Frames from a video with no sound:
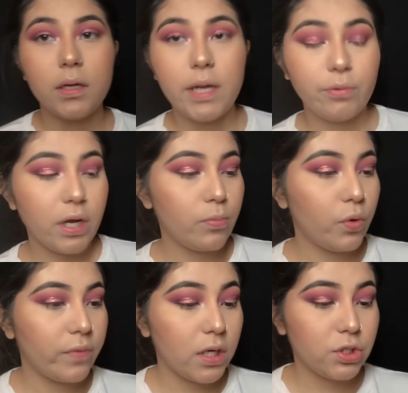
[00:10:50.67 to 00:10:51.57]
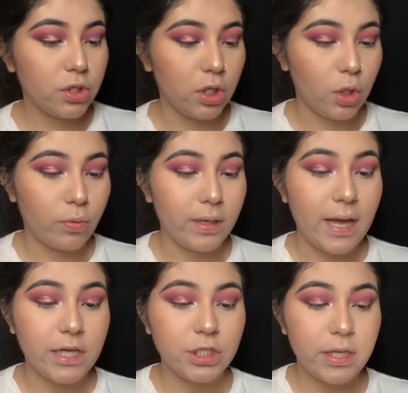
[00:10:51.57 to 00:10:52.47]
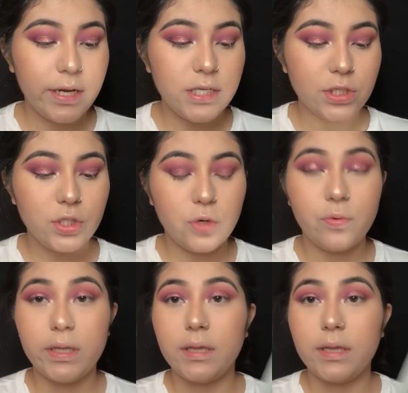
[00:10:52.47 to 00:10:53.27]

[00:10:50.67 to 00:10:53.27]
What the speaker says: Now we can move on to the lower lash line. So with